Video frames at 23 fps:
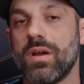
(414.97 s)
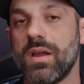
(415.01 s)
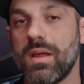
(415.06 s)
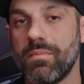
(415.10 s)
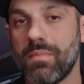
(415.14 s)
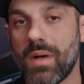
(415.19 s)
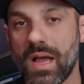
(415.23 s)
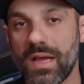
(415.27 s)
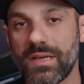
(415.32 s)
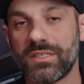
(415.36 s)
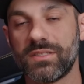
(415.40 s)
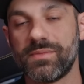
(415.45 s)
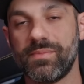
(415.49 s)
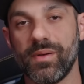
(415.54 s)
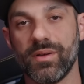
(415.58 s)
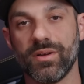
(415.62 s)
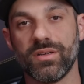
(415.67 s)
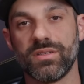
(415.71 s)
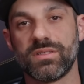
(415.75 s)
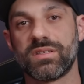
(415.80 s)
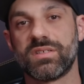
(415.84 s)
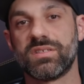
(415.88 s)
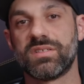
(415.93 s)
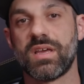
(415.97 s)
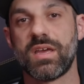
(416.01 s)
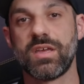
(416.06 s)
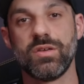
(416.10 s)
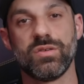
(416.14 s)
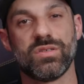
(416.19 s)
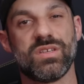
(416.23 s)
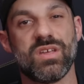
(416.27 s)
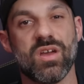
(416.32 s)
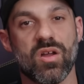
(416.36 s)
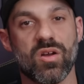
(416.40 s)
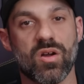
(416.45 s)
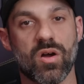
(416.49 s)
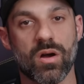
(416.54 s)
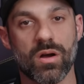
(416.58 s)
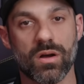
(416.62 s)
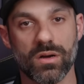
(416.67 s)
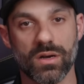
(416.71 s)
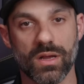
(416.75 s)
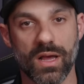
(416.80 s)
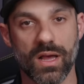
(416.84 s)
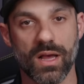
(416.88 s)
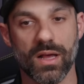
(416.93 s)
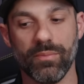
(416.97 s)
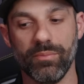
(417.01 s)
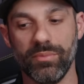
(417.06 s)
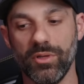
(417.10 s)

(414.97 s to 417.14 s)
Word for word: in my experience, because I use Gunnar uh,